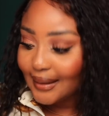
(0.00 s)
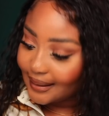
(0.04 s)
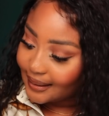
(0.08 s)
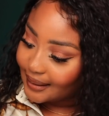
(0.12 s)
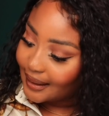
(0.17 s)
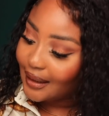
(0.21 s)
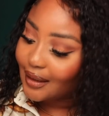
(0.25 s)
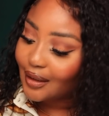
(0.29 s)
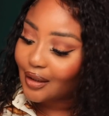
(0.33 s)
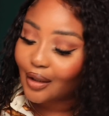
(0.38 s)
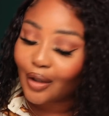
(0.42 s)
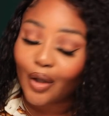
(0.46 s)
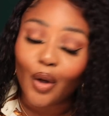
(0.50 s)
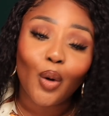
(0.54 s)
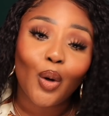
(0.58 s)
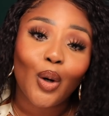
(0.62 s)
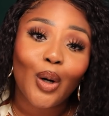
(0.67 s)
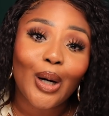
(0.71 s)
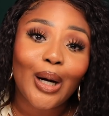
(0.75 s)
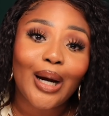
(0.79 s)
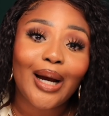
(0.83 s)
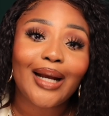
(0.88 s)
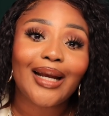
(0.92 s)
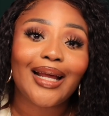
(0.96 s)
thank the
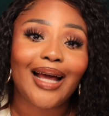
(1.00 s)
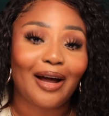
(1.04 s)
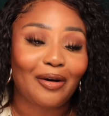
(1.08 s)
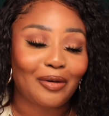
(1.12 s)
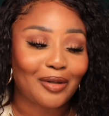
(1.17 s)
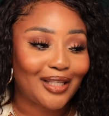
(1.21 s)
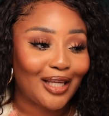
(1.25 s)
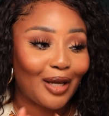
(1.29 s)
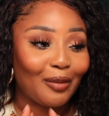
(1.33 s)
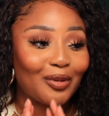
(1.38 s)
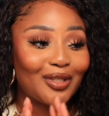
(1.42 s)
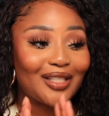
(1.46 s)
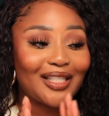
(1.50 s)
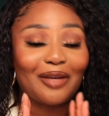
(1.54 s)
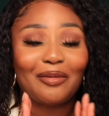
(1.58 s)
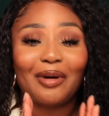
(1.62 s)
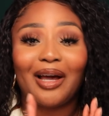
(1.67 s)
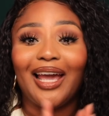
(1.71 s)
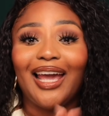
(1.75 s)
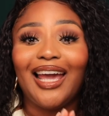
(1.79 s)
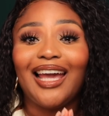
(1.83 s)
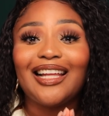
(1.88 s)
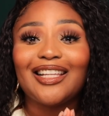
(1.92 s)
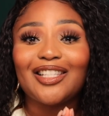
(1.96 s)
Lord I was able to get
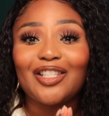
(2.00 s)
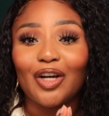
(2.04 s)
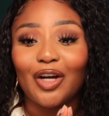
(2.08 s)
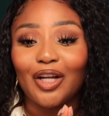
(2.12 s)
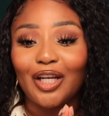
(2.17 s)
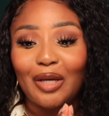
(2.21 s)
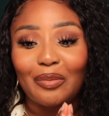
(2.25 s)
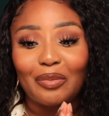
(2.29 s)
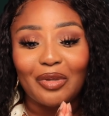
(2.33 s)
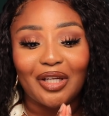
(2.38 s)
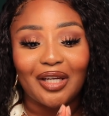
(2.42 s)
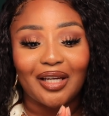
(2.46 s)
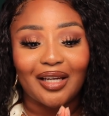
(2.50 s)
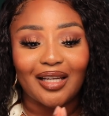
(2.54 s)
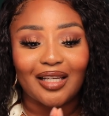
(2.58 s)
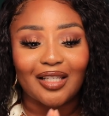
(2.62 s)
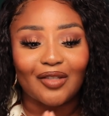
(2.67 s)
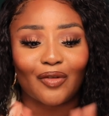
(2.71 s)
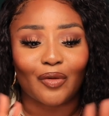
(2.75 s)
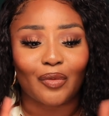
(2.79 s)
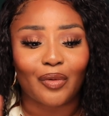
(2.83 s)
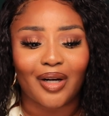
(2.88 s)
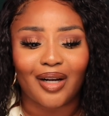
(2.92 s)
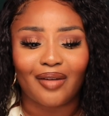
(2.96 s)
my hands on it,
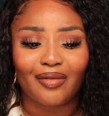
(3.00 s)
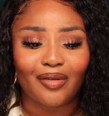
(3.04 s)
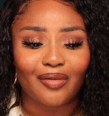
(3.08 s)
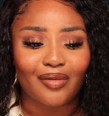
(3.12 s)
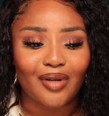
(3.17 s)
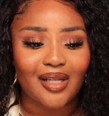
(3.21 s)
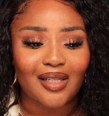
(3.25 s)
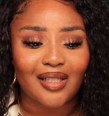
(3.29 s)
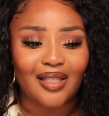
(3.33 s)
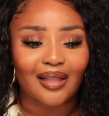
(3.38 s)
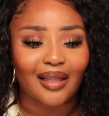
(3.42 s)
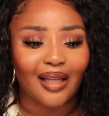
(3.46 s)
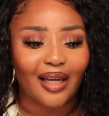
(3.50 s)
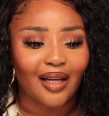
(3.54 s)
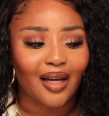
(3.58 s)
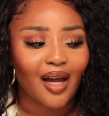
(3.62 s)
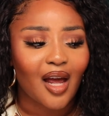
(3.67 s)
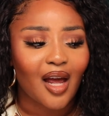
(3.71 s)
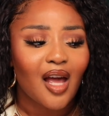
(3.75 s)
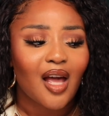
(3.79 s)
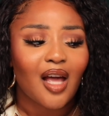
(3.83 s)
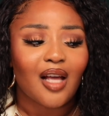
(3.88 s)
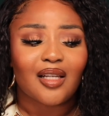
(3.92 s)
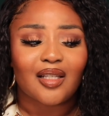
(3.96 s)
because for whatever reason, like,
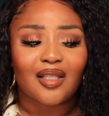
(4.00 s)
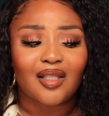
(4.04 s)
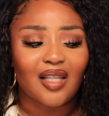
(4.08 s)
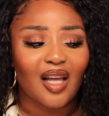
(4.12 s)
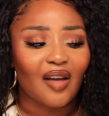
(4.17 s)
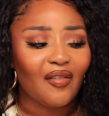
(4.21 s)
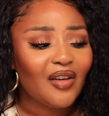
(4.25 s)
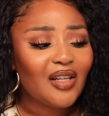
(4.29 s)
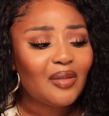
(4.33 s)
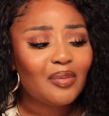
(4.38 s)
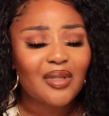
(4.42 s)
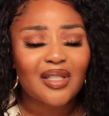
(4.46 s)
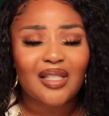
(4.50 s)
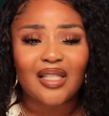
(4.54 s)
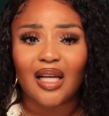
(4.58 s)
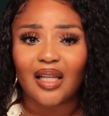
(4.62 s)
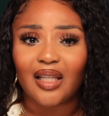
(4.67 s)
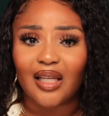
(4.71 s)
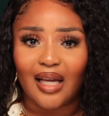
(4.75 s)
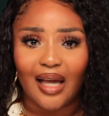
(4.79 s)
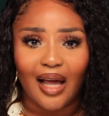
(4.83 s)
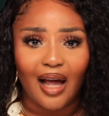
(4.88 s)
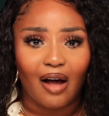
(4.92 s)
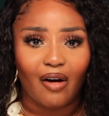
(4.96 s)
stuff has been
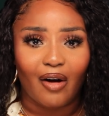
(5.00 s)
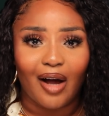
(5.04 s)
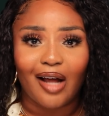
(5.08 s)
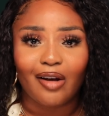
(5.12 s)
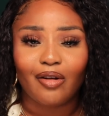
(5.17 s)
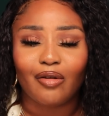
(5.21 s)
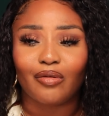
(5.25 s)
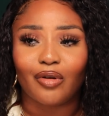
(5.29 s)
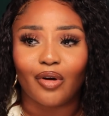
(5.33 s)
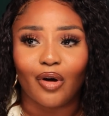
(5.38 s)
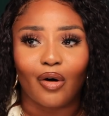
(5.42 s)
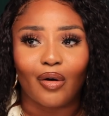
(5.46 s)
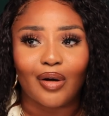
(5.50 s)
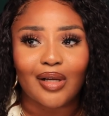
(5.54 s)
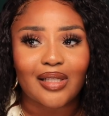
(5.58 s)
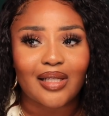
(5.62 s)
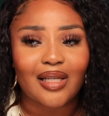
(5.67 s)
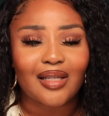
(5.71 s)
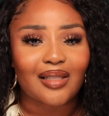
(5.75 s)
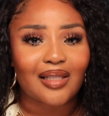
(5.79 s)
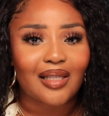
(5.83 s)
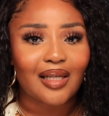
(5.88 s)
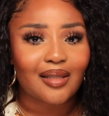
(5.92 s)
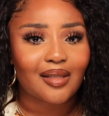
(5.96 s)
selling out. I don't know, is
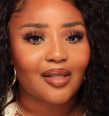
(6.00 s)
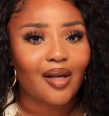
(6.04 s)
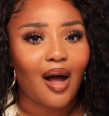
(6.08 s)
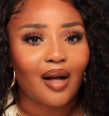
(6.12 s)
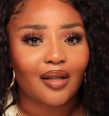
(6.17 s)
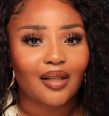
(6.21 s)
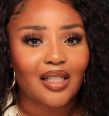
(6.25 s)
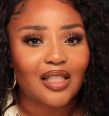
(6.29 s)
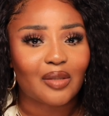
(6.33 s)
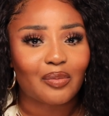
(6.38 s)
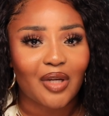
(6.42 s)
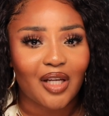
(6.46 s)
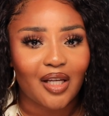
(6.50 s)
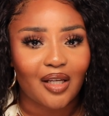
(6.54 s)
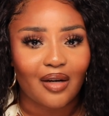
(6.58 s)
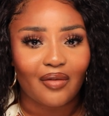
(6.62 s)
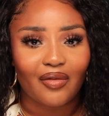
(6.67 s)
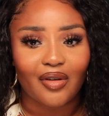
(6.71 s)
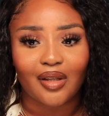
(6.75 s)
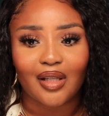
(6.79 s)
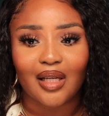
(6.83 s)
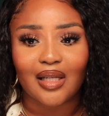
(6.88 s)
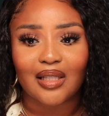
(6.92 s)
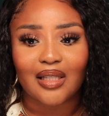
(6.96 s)
it TikTok that's making
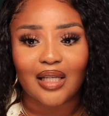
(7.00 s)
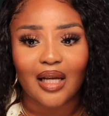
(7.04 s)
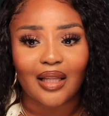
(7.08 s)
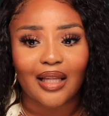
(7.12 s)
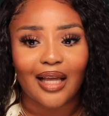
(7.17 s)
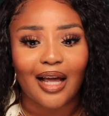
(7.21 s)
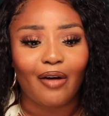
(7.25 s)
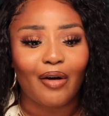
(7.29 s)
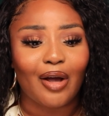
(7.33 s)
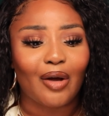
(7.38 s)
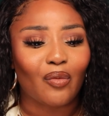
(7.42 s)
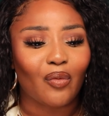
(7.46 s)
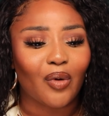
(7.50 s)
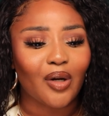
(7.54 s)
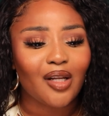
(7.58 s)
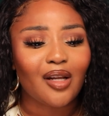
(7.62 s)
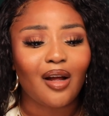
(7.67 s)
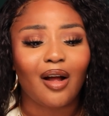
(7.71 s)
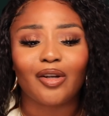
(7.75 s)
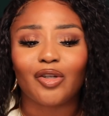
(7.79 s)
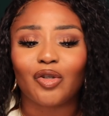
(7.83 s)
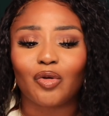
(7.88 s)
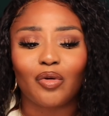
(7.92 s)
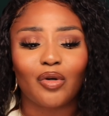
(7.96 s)
everything sell out? And what are
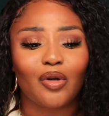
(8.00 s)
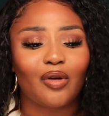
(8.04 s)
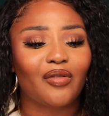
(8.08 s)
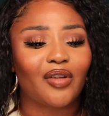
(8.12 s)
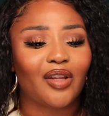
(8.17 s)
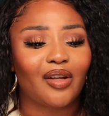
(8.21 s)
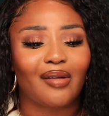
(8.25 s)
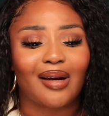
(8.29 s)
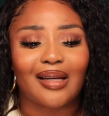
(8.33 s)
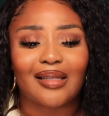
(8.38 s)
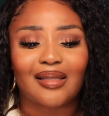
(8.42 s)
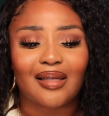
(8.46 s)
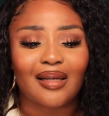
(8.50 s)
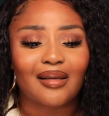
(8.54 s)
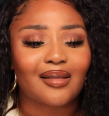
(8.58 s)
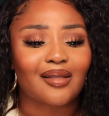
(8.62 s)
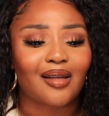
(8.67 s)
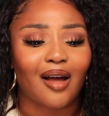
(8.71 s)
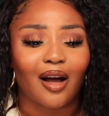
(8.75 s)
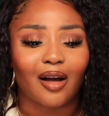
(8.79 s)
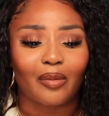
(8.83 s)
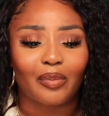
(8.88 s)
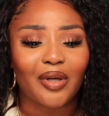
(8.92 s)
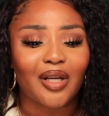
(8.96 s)
y'all doing over there at
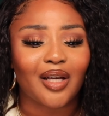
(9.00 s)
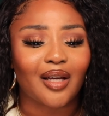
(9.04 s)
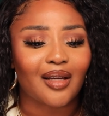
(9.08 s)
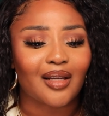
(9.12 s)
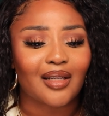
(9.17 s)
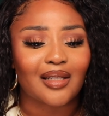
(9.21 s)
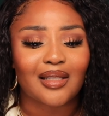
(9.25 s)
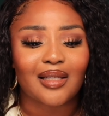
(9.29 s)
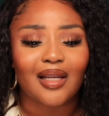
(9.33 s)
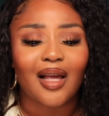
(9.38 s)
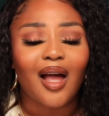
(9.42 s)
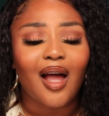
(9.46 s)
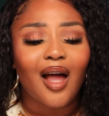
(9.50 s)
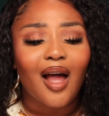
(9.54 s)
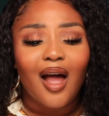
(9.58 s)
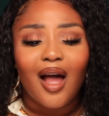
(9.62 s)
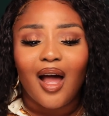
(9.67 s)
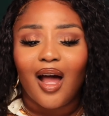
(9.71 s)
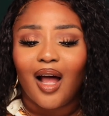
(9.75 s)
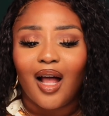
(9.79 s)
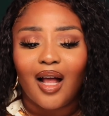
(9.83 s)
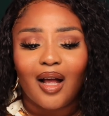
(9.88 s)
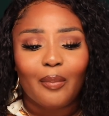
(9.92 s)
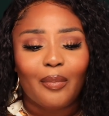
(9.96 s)
TikTok? Because
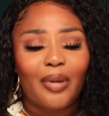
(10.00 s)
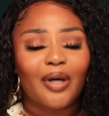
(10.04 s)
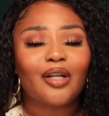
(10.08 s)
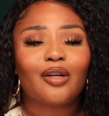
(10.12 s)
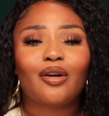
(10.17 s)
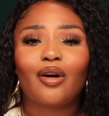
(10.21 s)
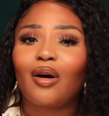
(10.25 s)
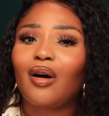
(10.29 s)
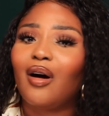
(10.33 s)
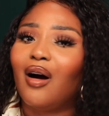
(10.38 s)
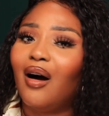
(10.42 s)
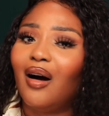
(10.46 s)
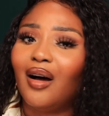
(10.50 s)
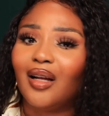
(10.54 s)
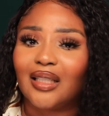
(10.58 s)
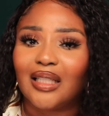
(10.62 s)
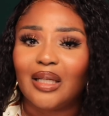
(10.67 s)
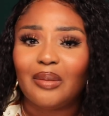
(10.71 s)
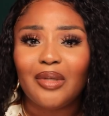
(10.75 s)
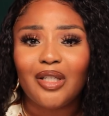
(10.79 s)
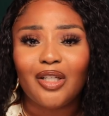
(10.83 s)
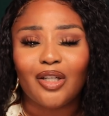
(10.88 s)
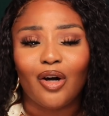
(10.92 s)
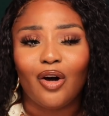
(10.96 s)
put a girl on,
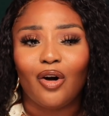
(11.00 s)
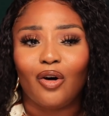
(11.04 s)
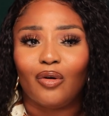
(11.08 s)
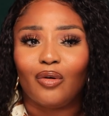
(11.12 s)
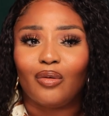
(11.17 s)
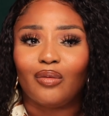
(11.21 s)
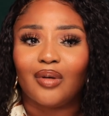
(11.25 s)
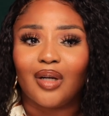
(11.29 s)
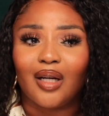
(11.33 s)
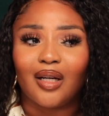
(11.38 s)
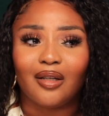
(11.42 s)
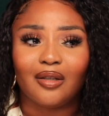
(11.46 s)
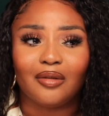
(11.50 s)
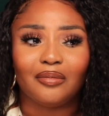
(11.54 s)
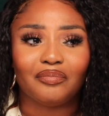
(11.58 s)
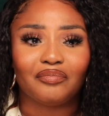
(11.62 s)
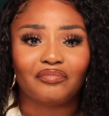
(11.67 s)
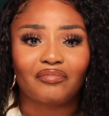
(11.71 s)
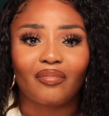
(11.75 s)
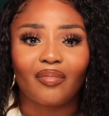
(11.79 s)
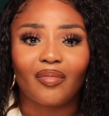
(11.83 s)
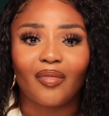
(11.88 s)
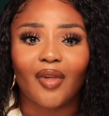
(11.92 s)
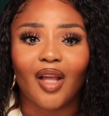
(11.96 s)
let me know.
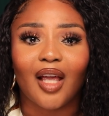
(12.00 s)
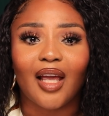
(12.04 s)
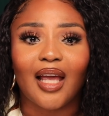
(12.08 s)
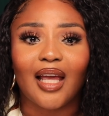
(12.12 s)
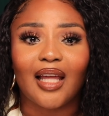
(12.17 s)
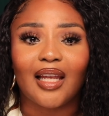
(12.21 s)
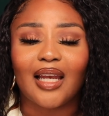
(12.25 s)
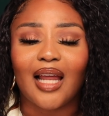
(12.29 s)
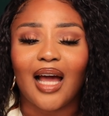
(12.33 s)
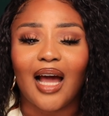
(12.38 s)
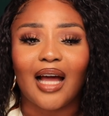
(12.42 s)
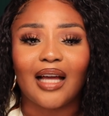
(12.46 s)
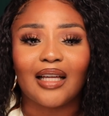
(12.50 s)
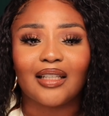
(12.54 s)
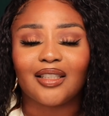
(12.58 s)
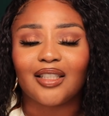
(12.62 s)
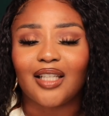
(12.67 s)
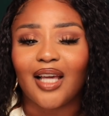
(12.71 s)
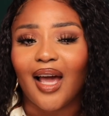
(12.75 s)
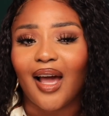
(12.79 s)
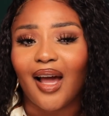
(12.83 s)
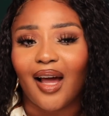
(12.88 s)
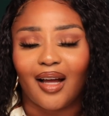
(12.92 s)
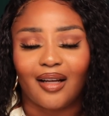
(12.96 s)

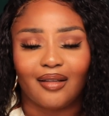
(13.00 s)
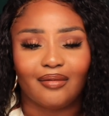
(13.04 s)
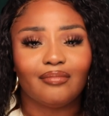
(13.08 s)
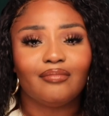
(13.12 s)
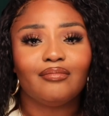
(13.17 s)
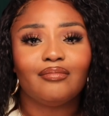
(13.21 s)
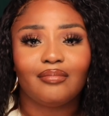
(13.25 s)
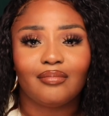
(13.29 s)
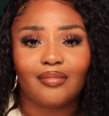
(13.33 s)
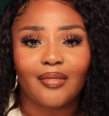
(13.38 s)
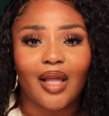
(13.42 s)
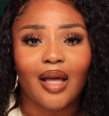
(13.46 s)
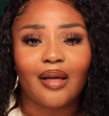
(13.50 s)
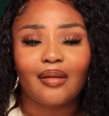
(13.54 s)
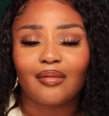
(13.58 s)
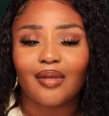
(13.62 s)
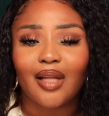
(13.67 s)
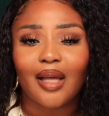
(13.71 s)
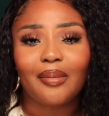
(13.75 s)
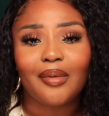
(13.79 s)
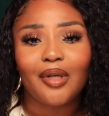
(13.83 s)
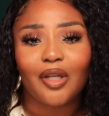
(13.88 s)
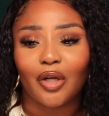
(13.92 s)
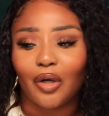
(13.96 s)
Yeah,
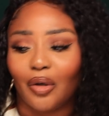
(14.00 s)
let me know.